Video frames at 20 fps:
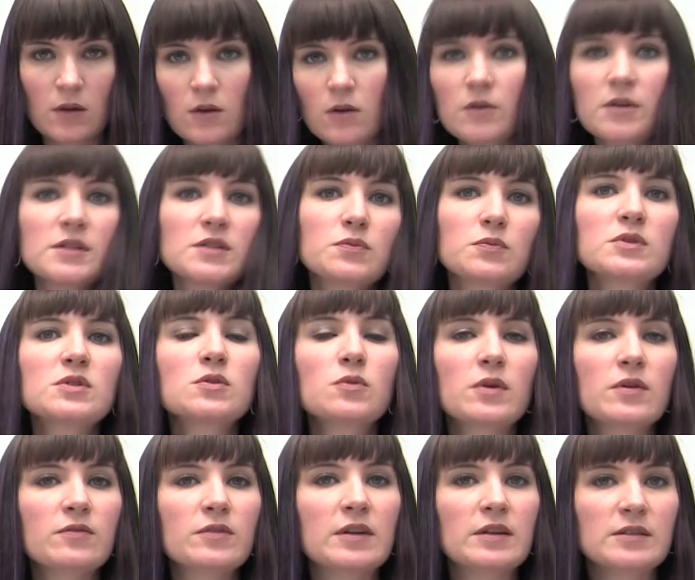Okay, so, so we
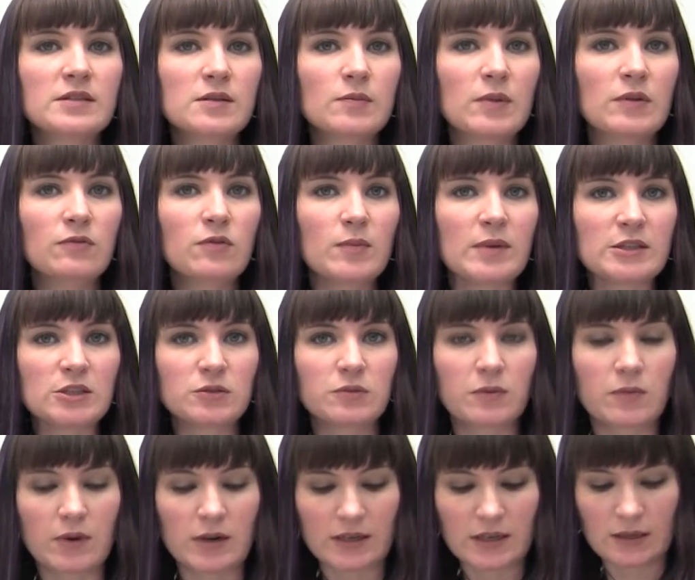have an, some information we
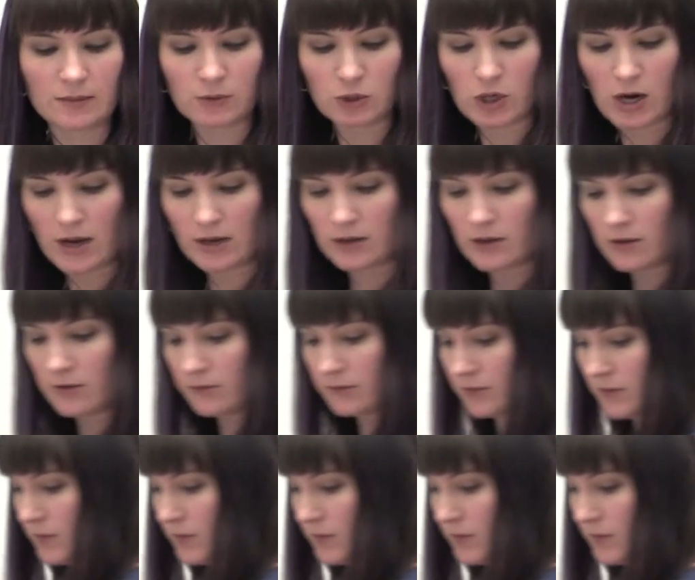want to keep track of.